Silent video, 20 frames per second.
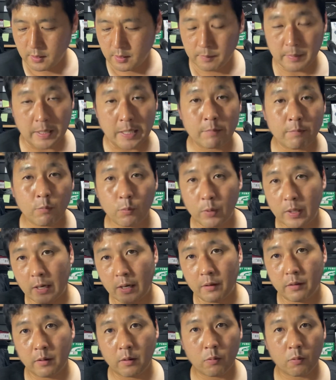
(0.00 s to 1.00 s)
But even
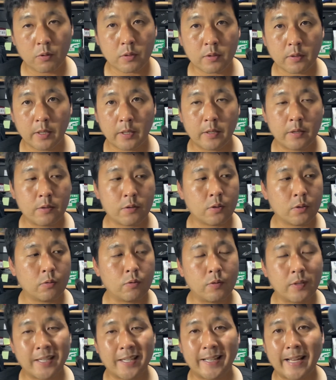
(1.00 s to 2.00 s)
without the ortholite insole,
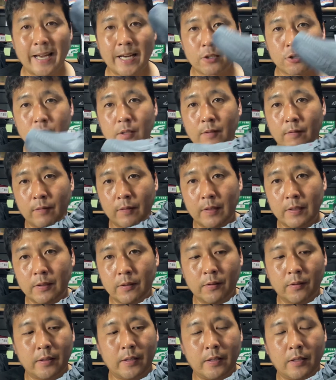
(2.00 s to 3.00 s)
you can actually
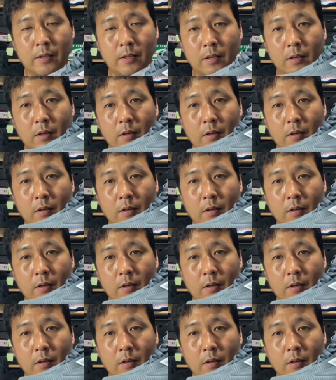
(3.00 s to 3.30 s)
feel the